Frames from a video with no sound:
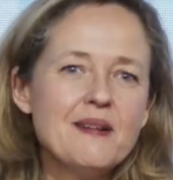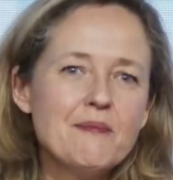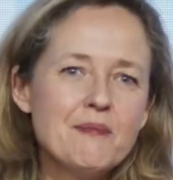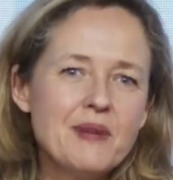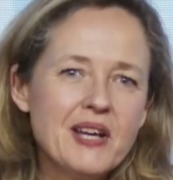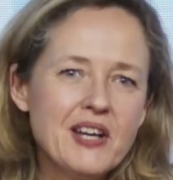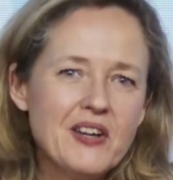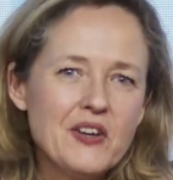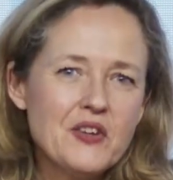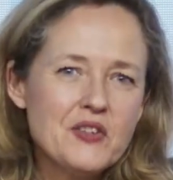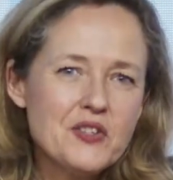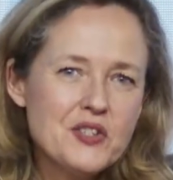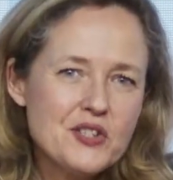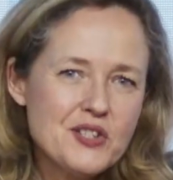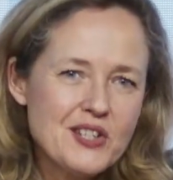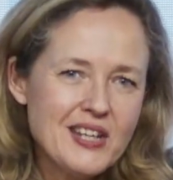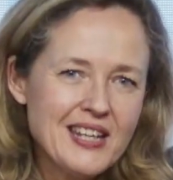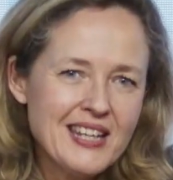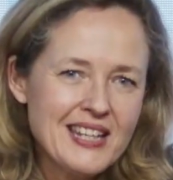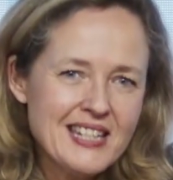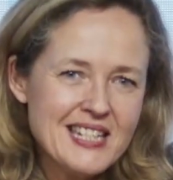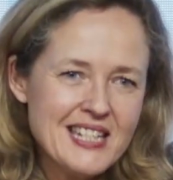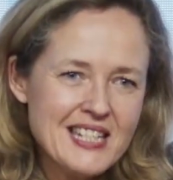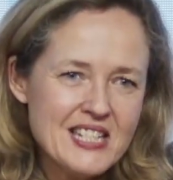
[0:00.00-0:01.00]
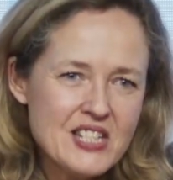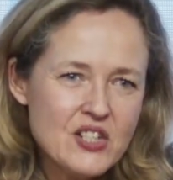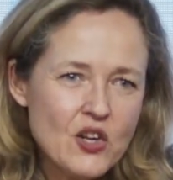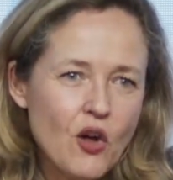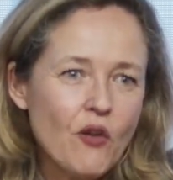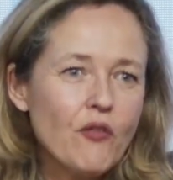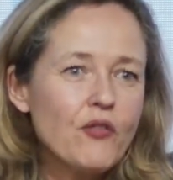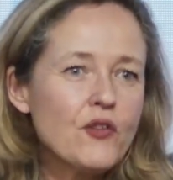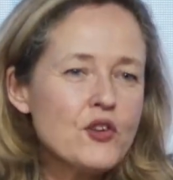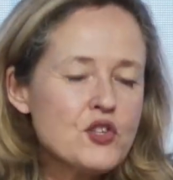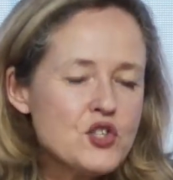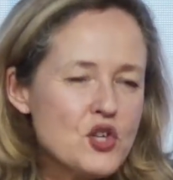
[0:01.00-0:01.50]
because it is
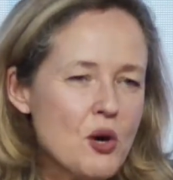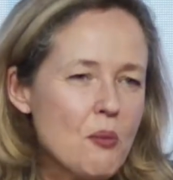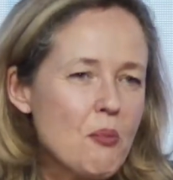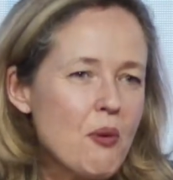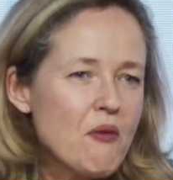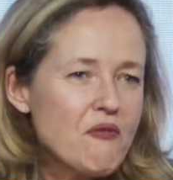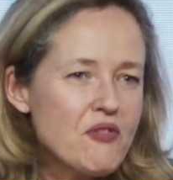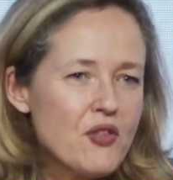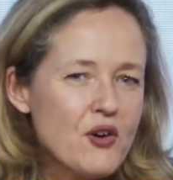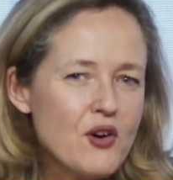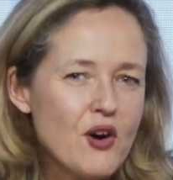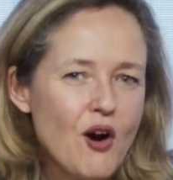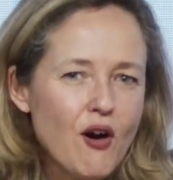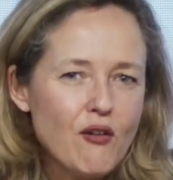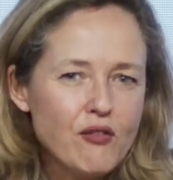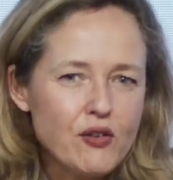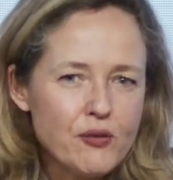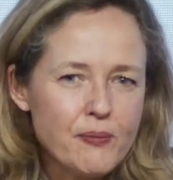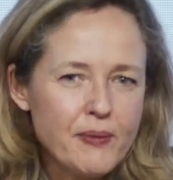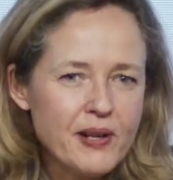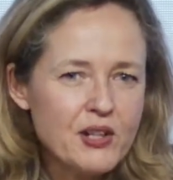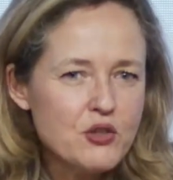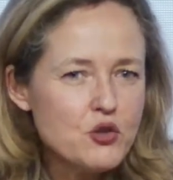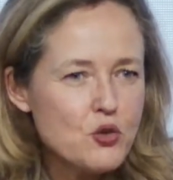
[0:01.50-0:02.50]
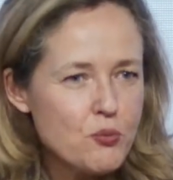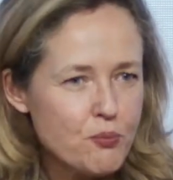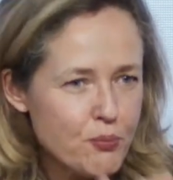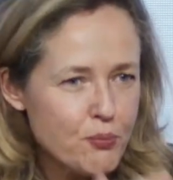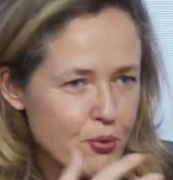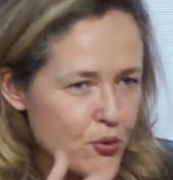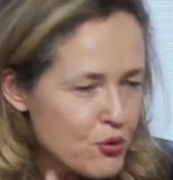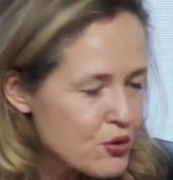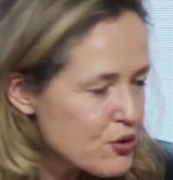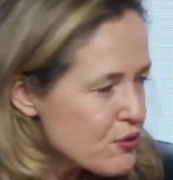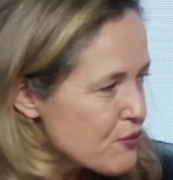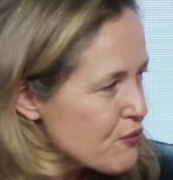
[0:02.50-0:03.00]
not the job of the government to
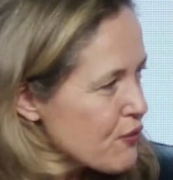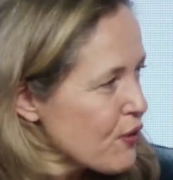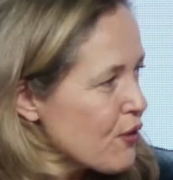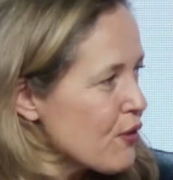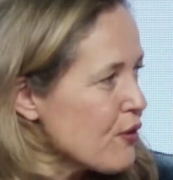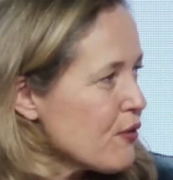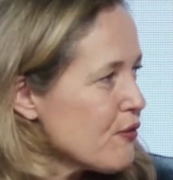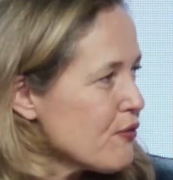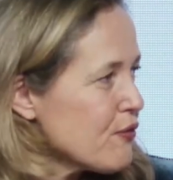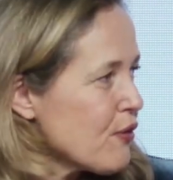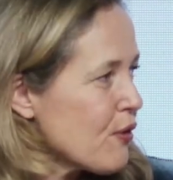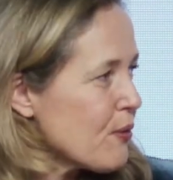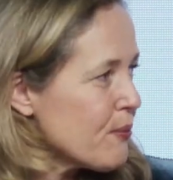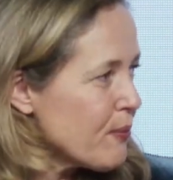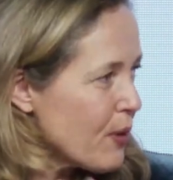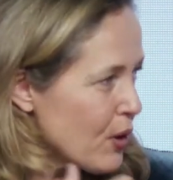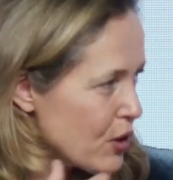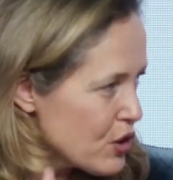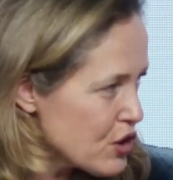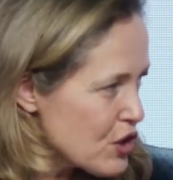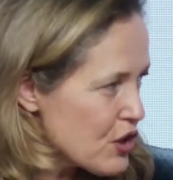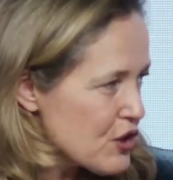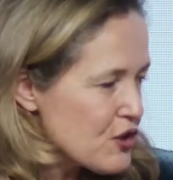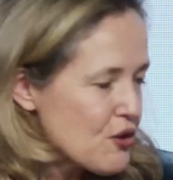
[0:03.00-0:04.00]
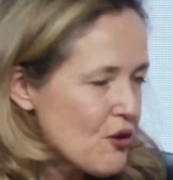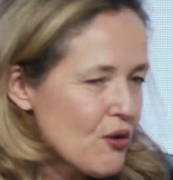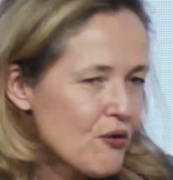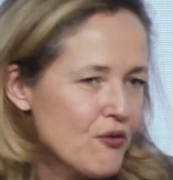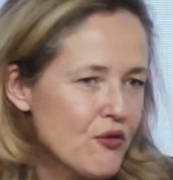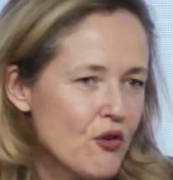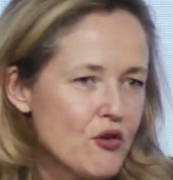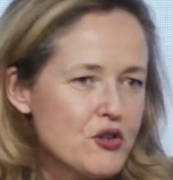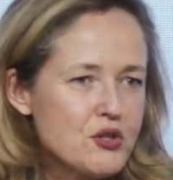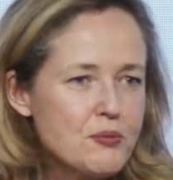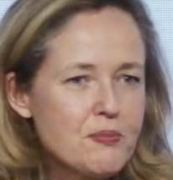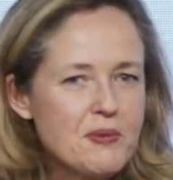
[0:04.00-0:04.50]
push for mergers or
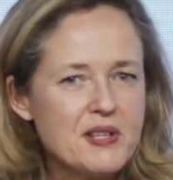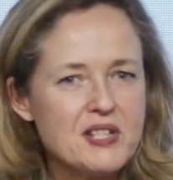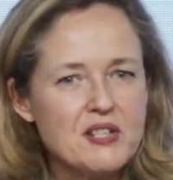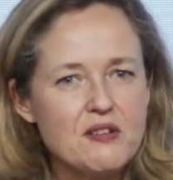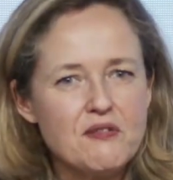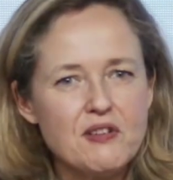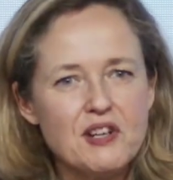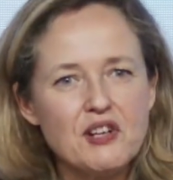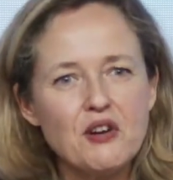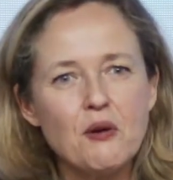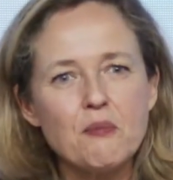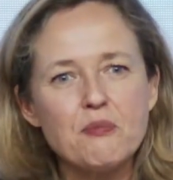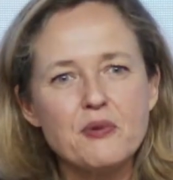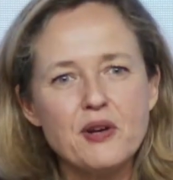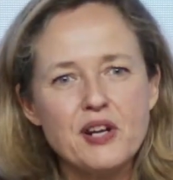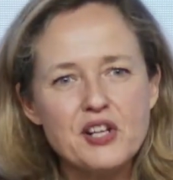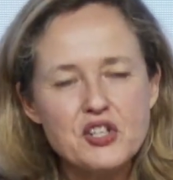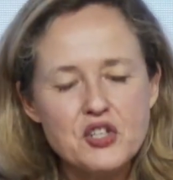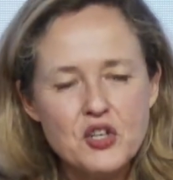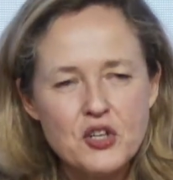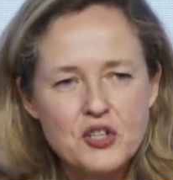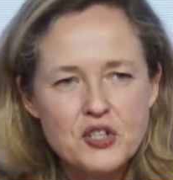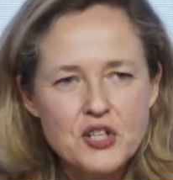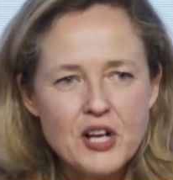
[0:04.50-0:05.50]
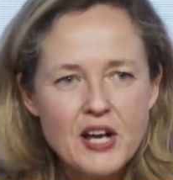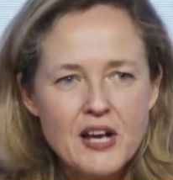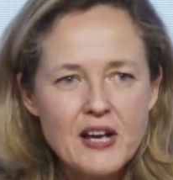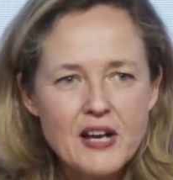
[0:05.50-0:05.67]
for specific operations.